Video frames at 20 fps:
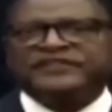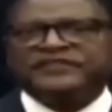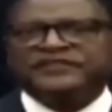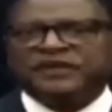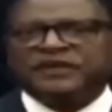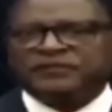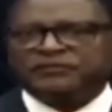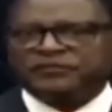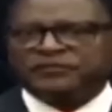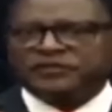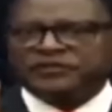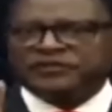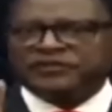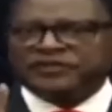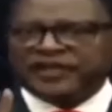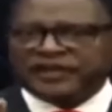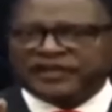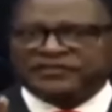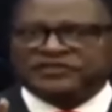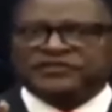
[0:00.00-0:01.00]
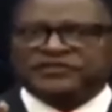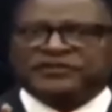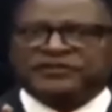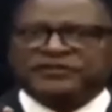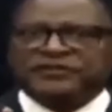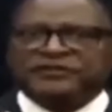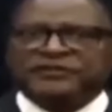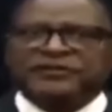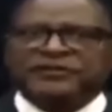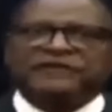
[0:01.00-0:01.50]
Based on
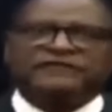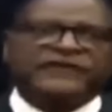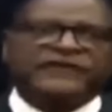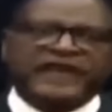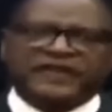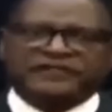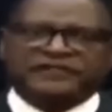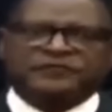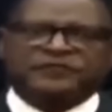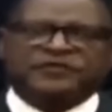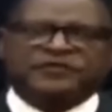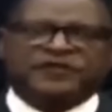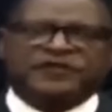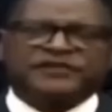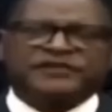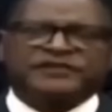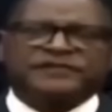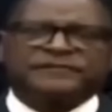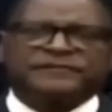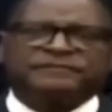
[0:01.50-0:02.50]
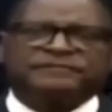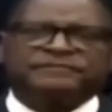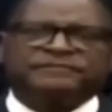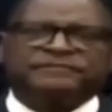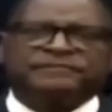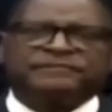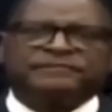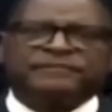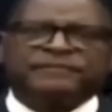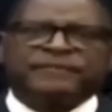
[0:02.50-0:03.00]
production of exports.
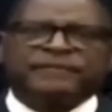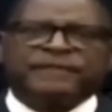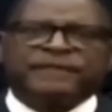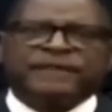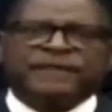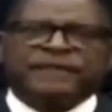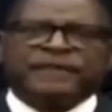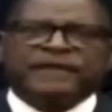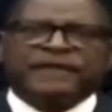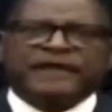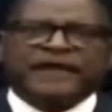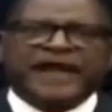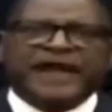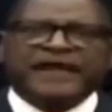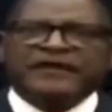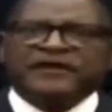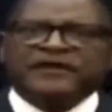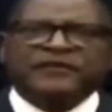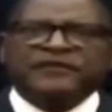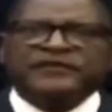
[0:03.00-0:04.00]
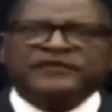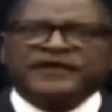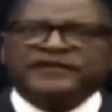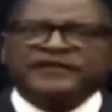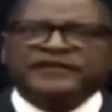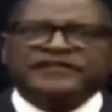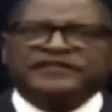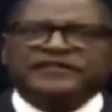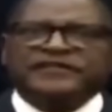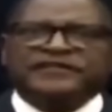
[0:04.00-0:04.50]
I know
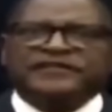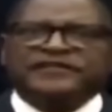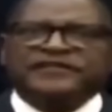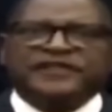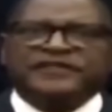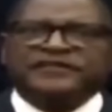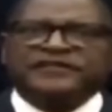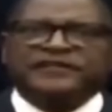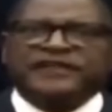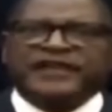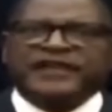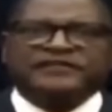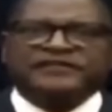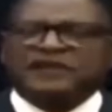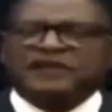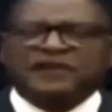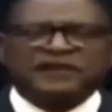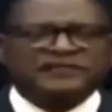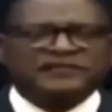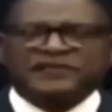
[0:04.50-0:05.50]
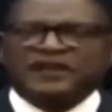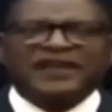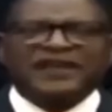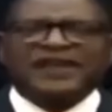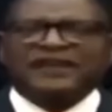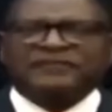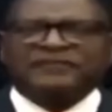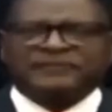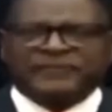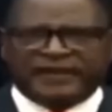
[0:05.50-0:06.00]
that this decision has caused a
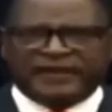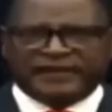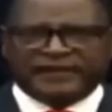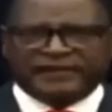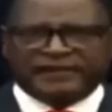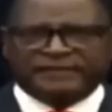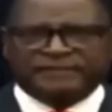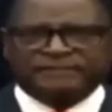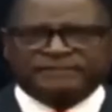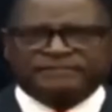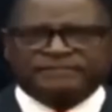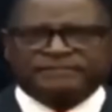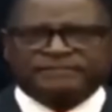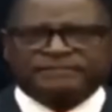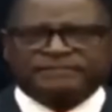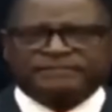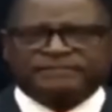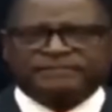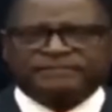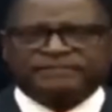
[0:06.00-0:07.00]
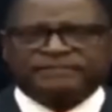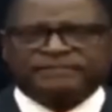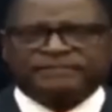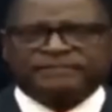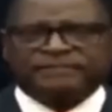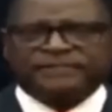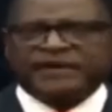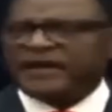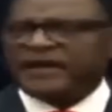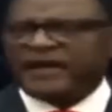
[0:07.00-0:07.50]
lot of pain.
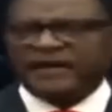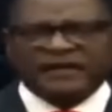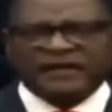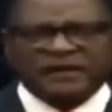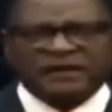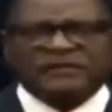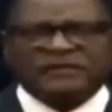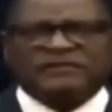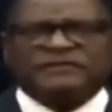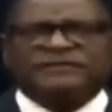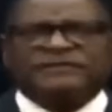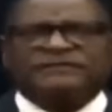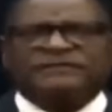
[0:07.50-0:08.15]
And I know.